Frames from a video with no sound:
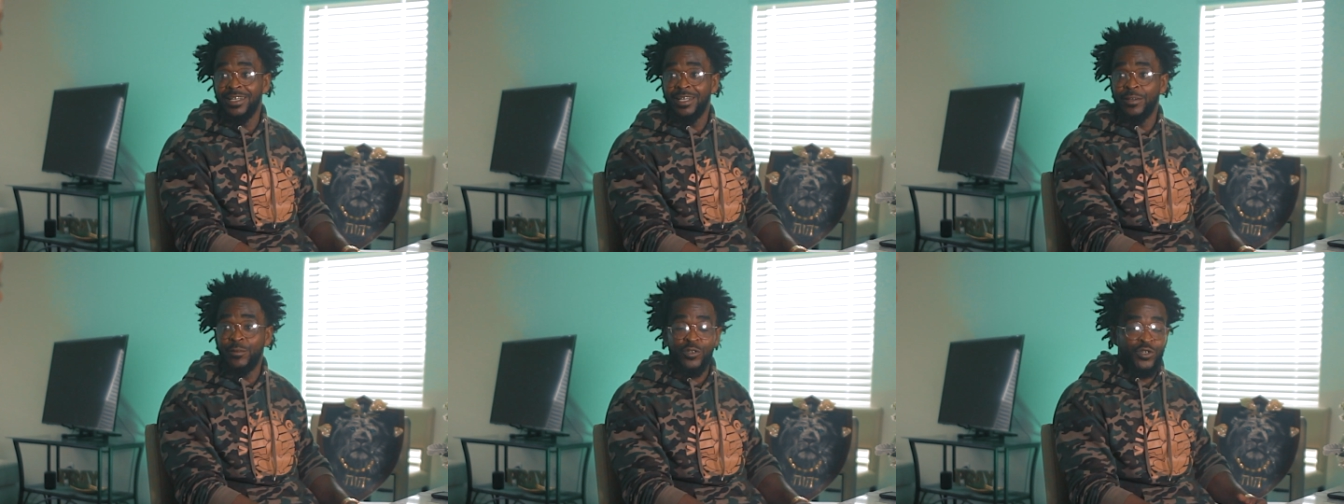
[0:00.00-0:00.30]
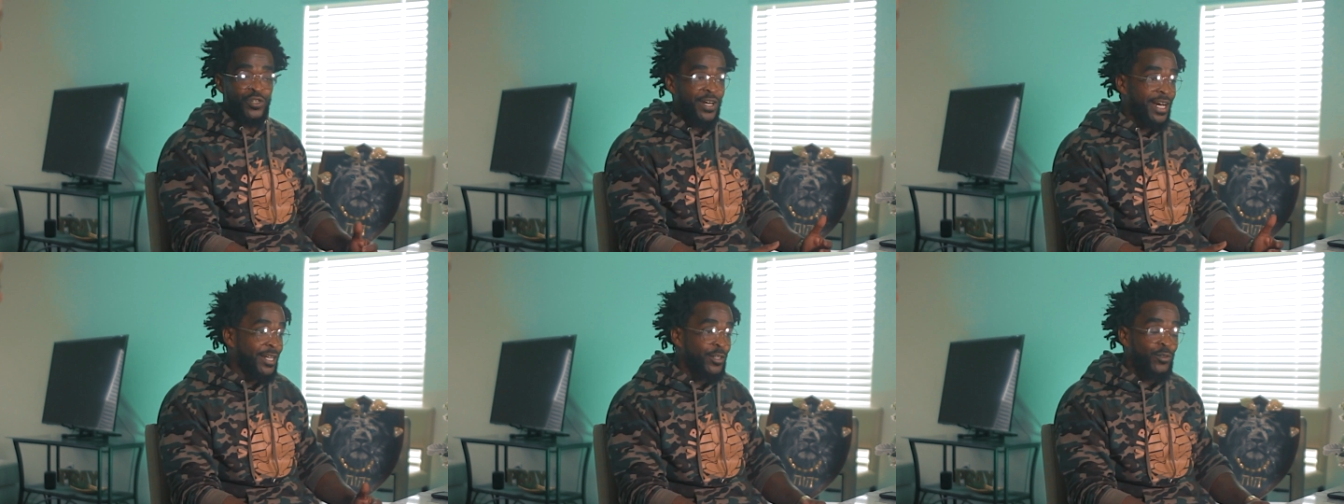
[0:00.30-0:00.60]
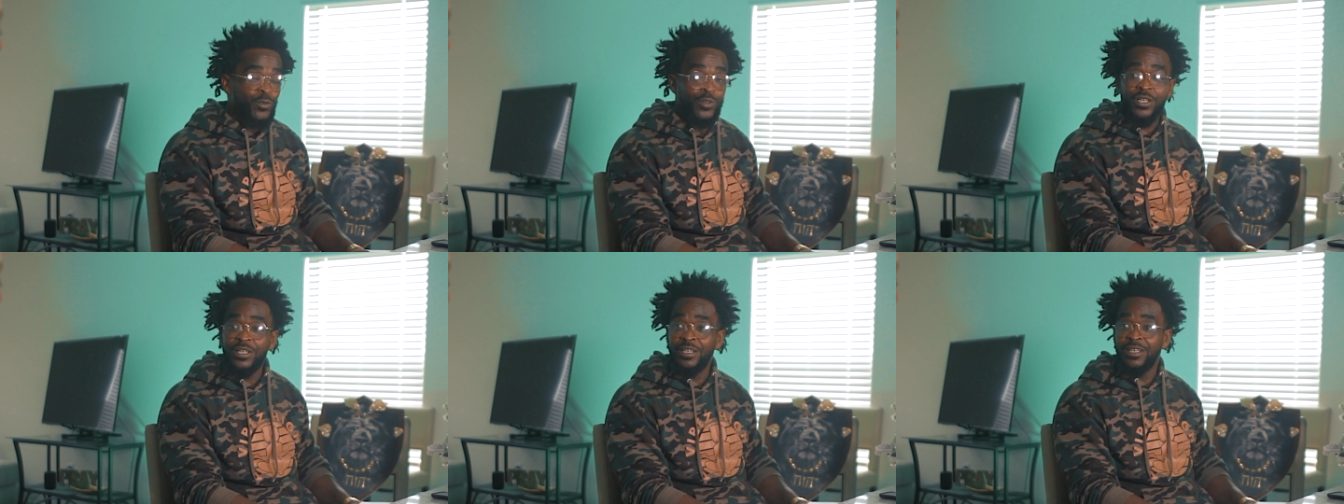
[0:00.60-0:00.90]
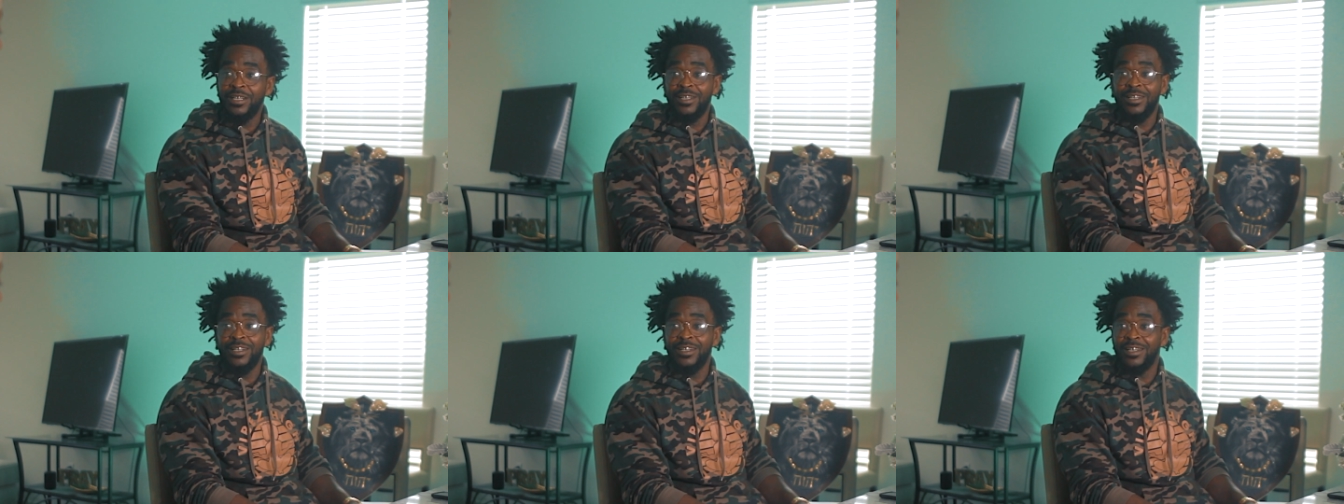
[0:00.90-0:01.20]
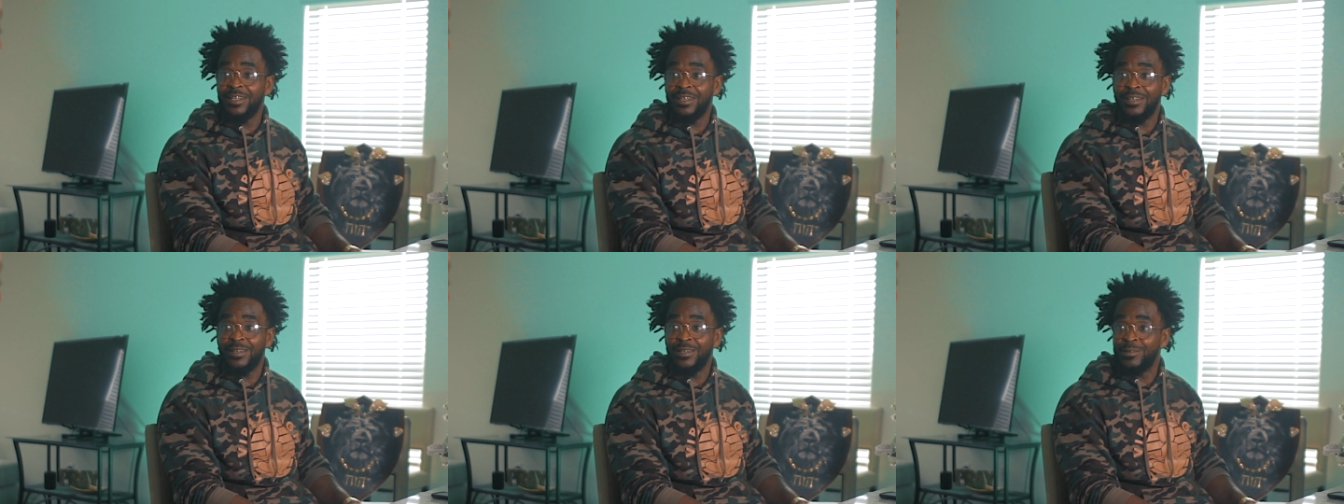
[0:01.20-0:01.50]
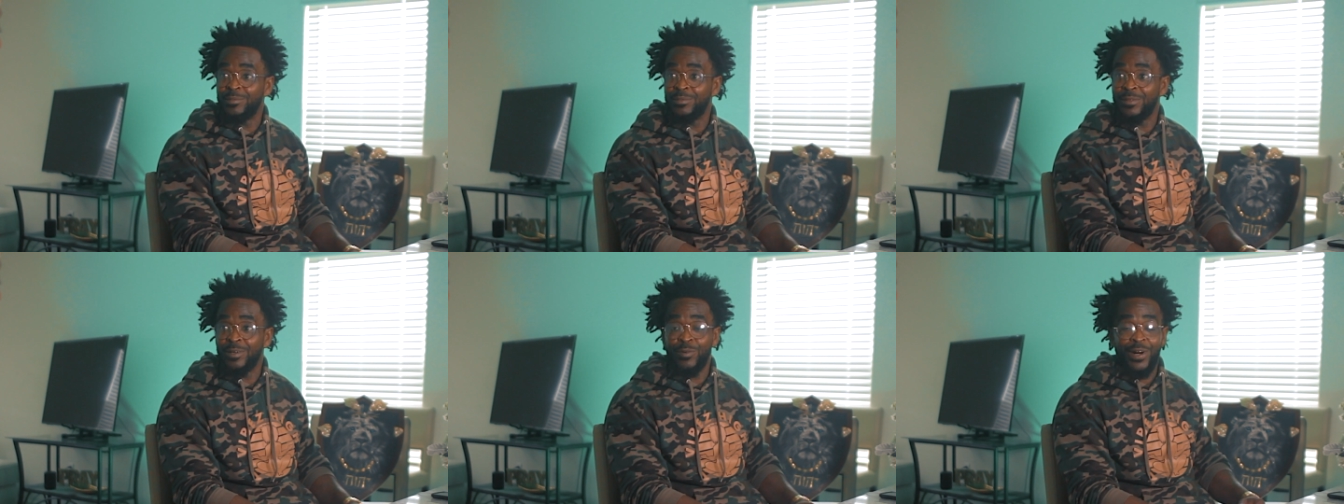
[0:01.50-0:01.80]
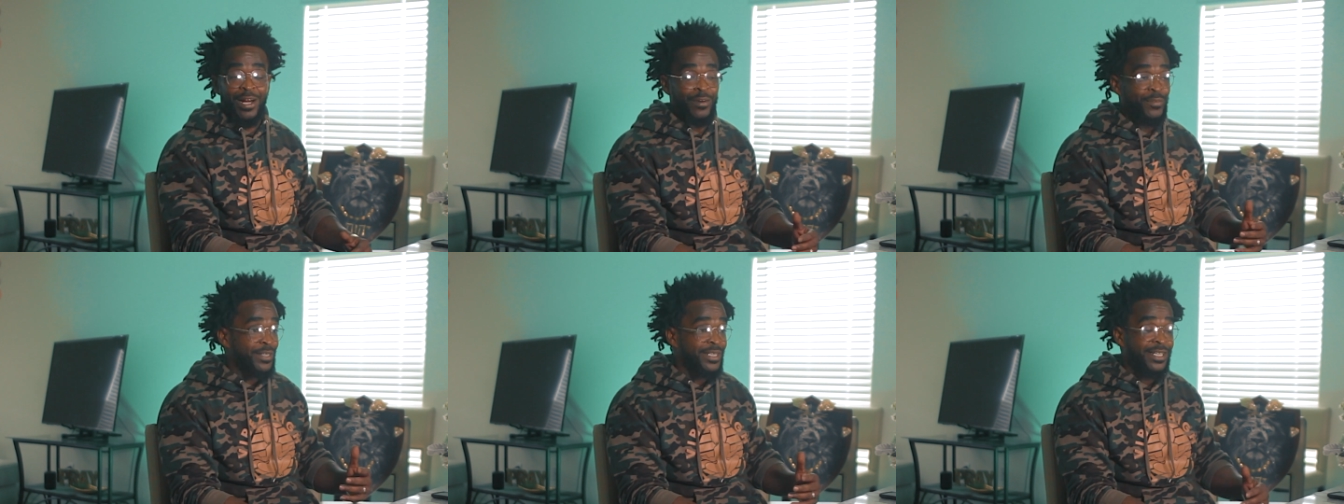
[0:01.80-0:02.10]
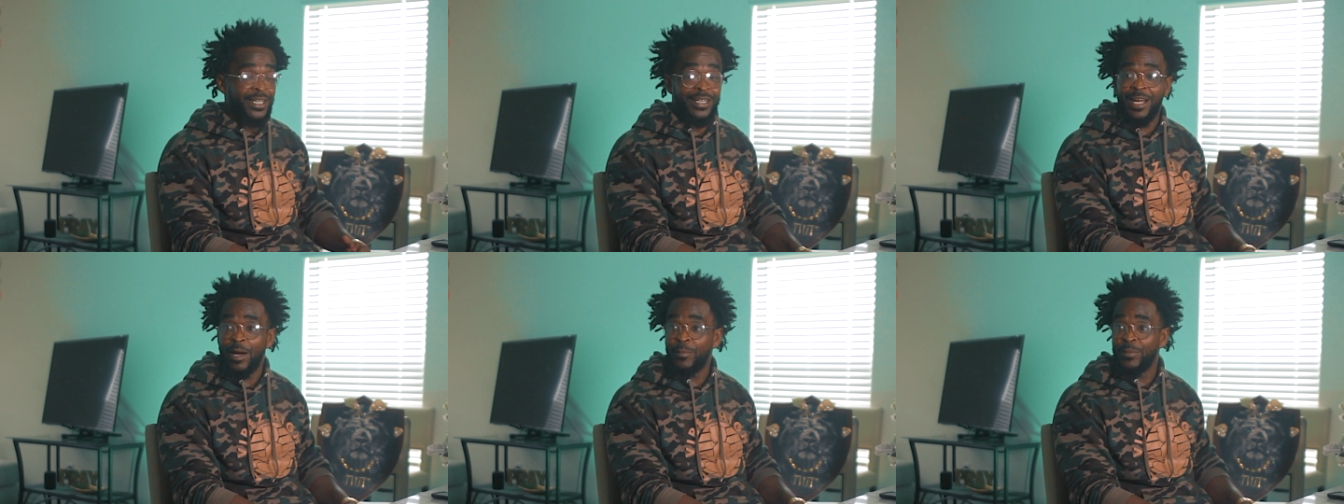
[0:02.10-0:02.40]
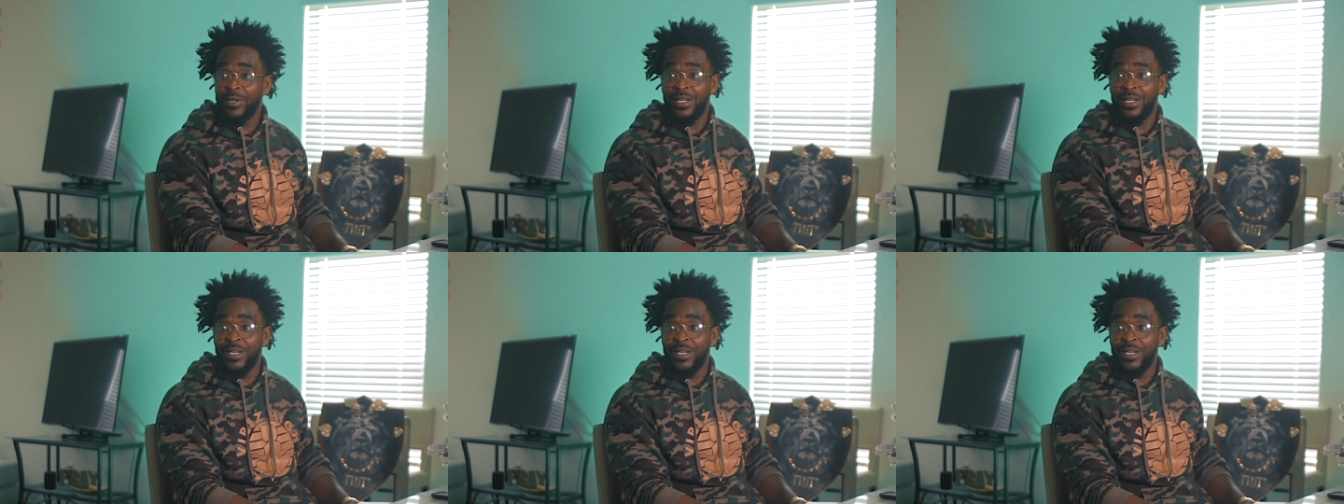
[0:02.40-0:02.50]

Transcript: If you try to do good, my wife will tell you